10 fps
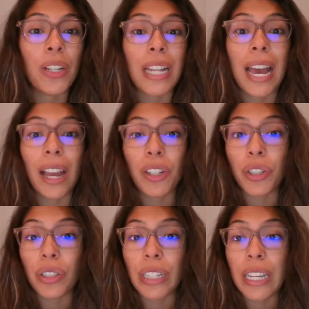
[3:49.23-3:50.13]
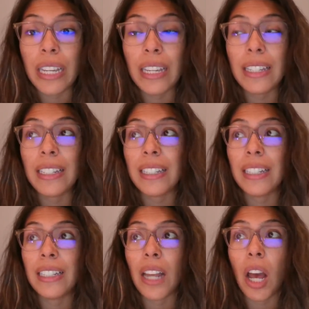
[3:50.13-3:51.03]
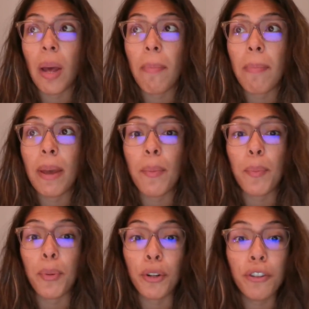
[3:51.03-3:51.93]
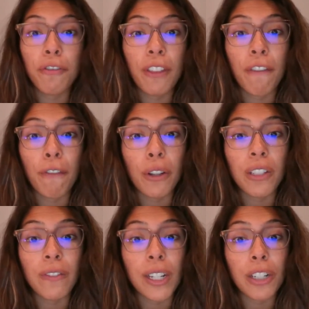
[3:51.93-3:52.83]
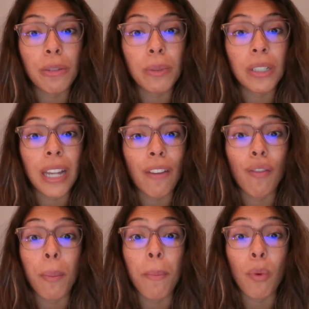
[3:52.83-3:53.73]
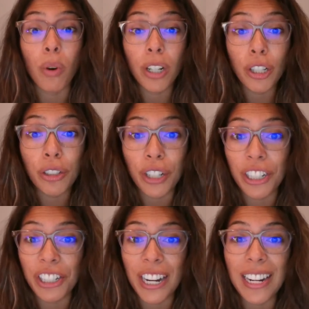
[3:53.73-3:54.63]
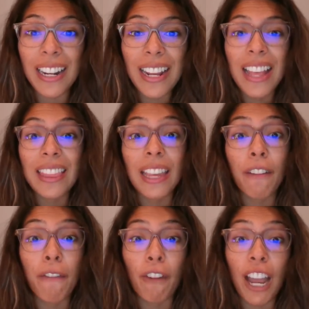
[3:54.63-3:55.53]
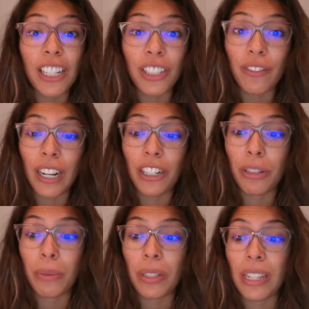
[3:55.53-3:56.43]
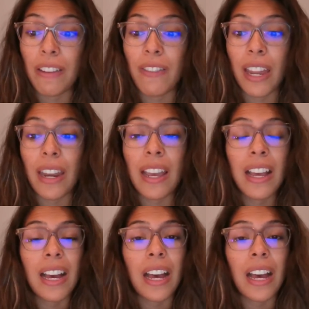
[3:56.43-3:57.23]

There's actually some proof that frozen vegetables have more nutrition than fresh vegetables, even